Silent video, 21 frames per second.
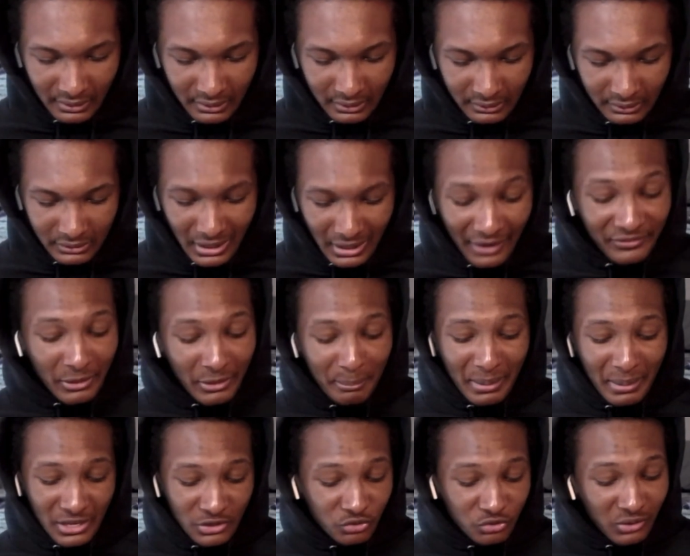to have the
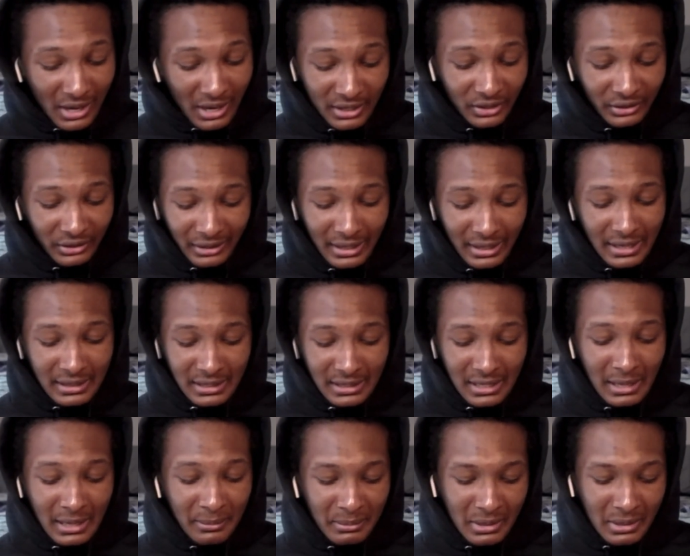best record in
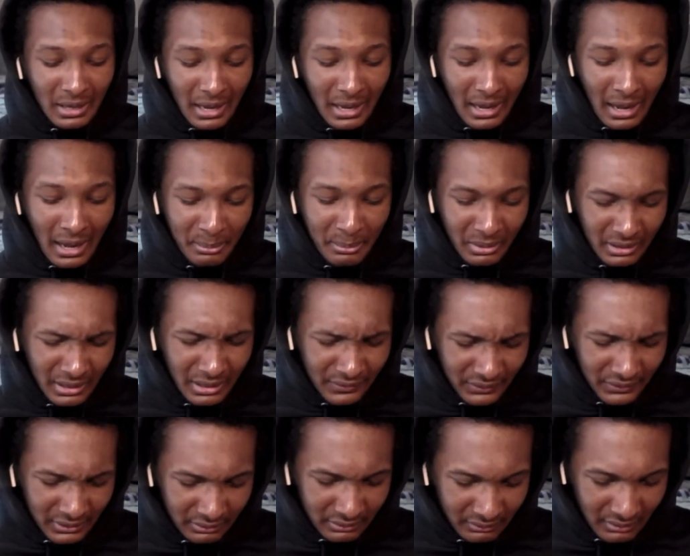the NBA, I
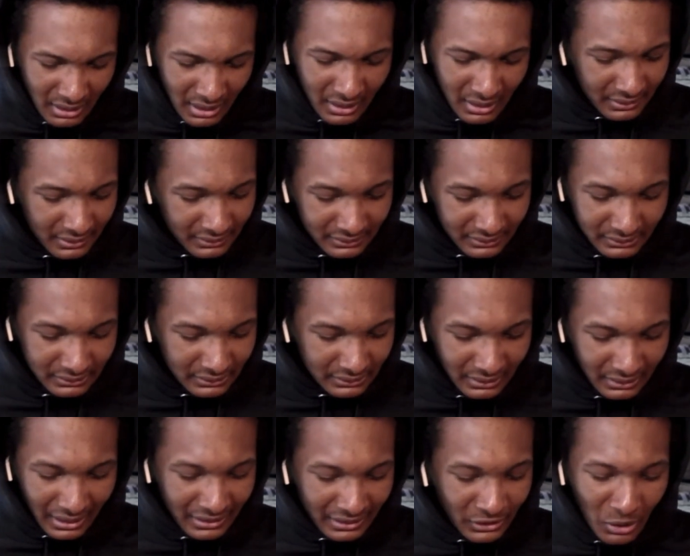believe. Yeah.
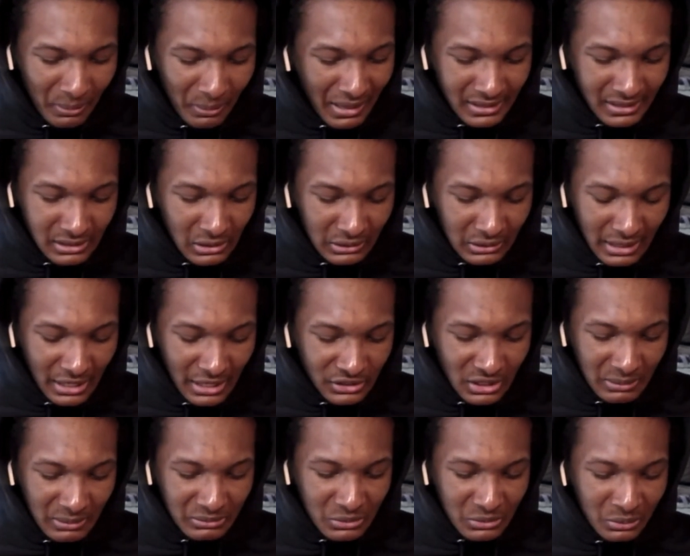Like, nobody's going to
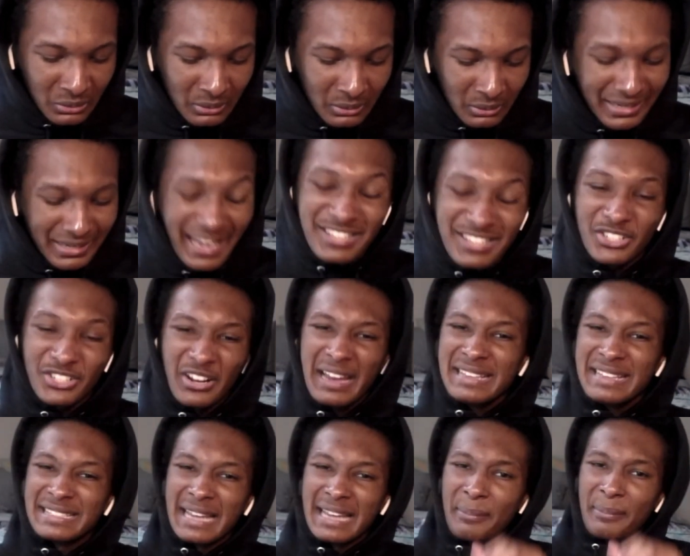catch up to him. That's
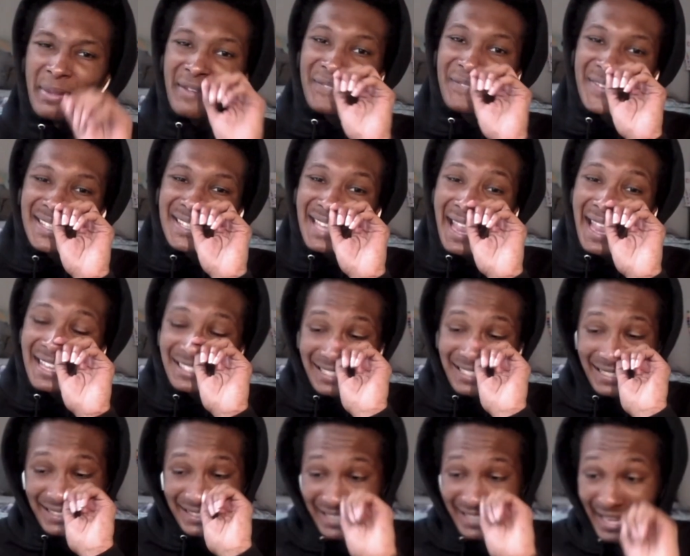crazy that Memphis has
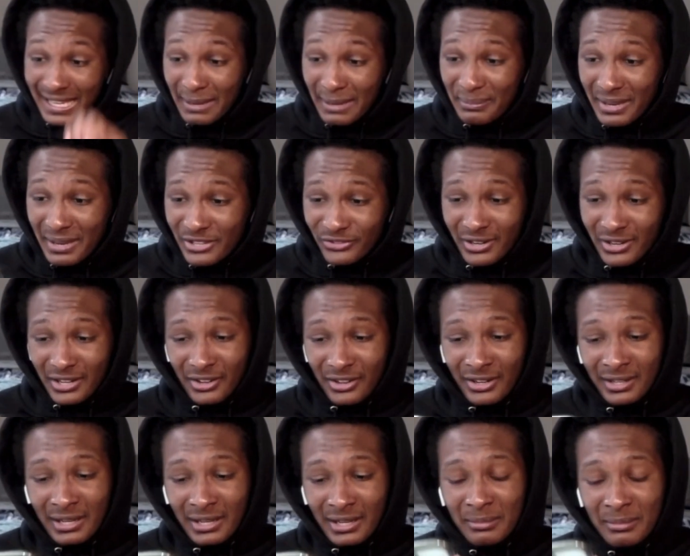the second best
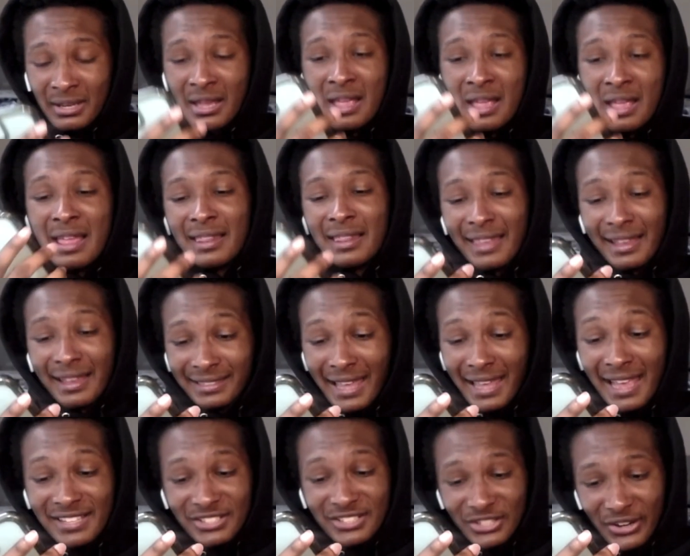record in the NBA. Like,
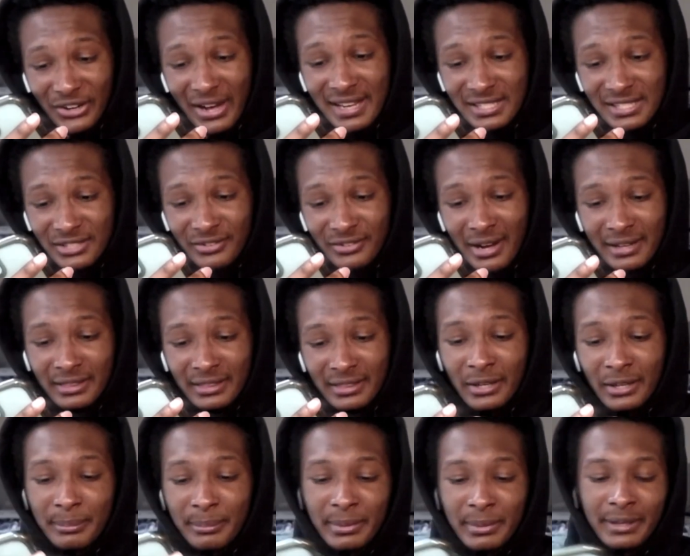that's crazy right
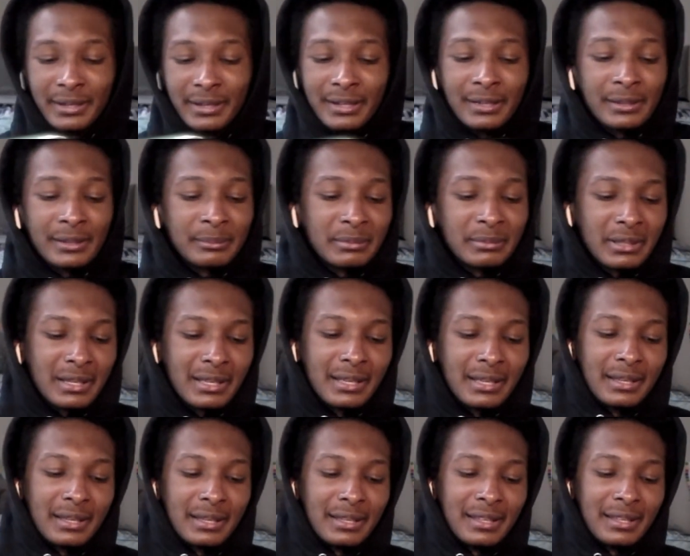there. But
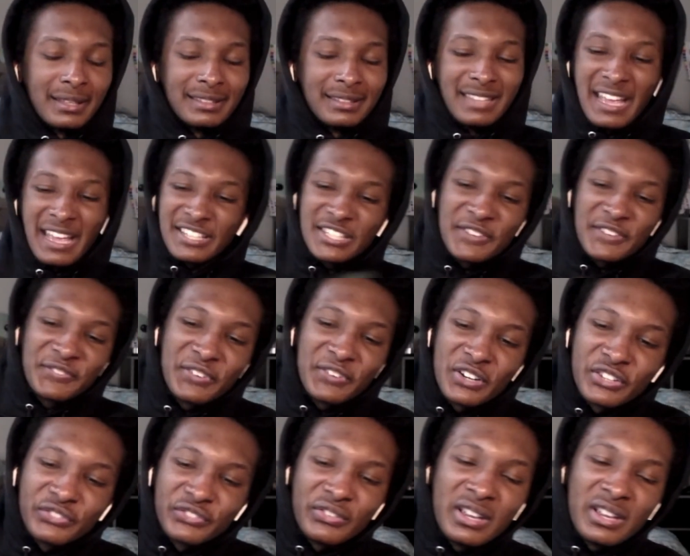that's it for
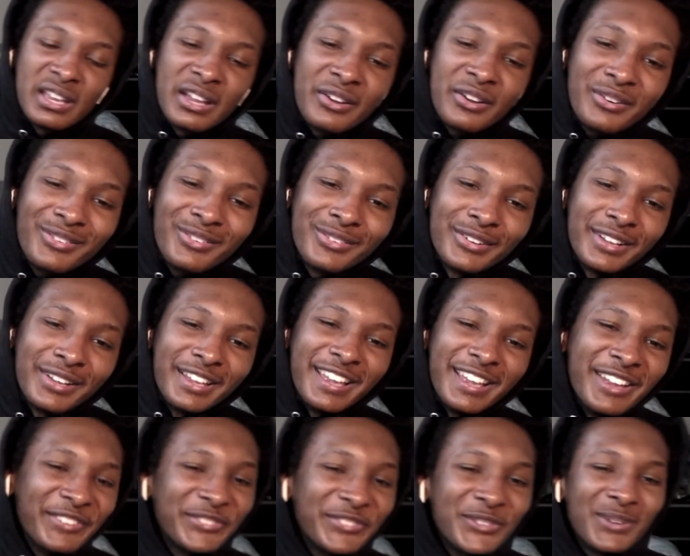this video.
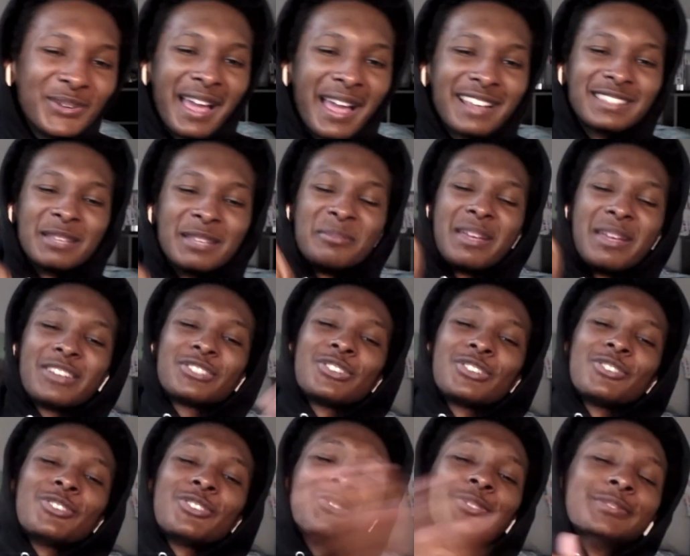If you liked it, make
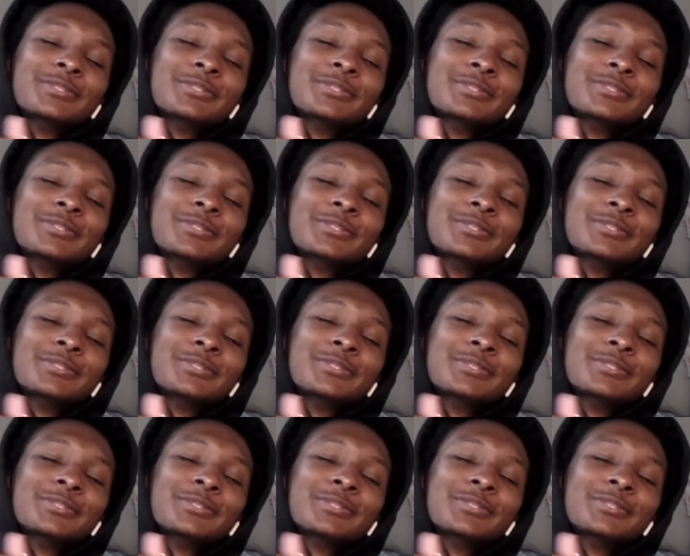sure you